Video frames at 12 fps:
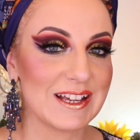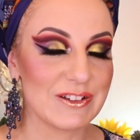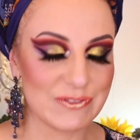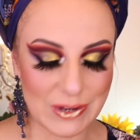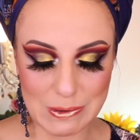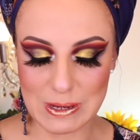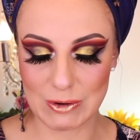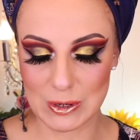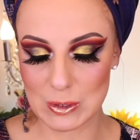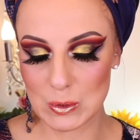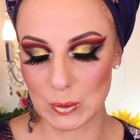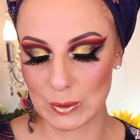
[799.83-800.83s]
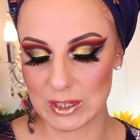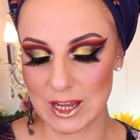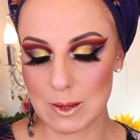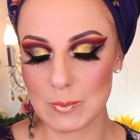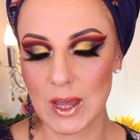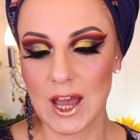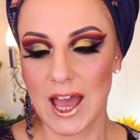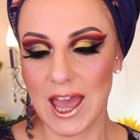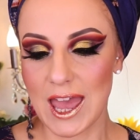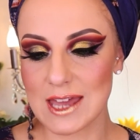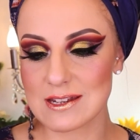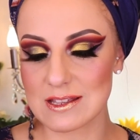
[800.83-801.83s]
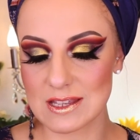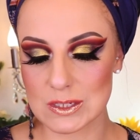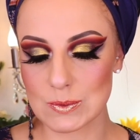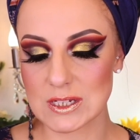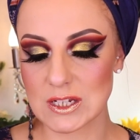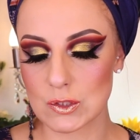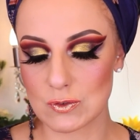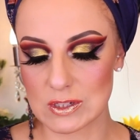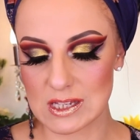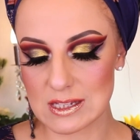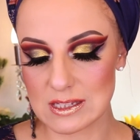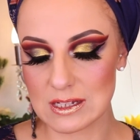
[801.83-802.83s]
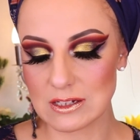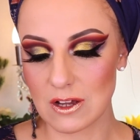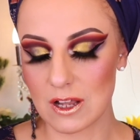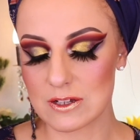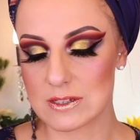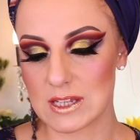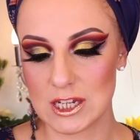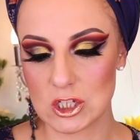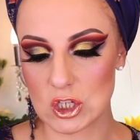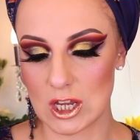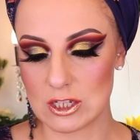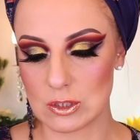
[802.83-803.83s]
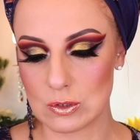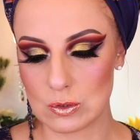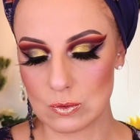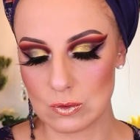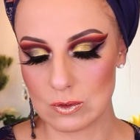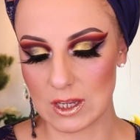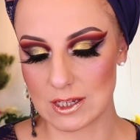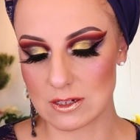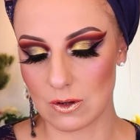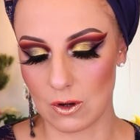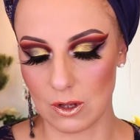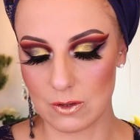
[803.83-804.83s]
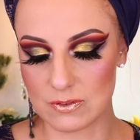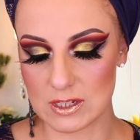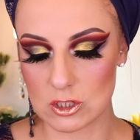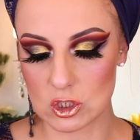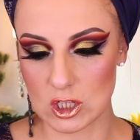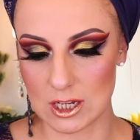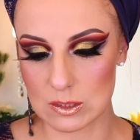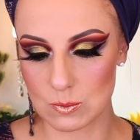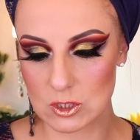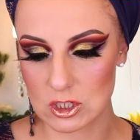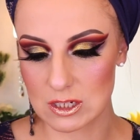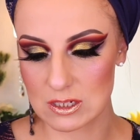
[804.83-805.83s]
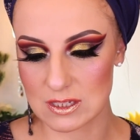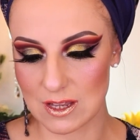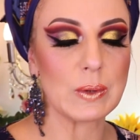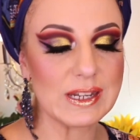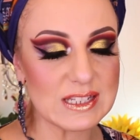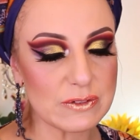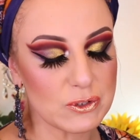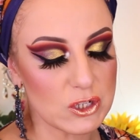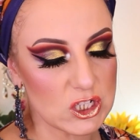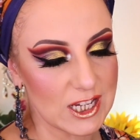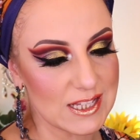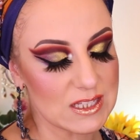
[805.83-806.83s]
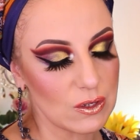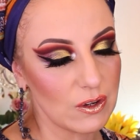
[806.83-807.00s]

Very cool name, and this retails for $16 each, and you do get all of these shades, which is 24 shades.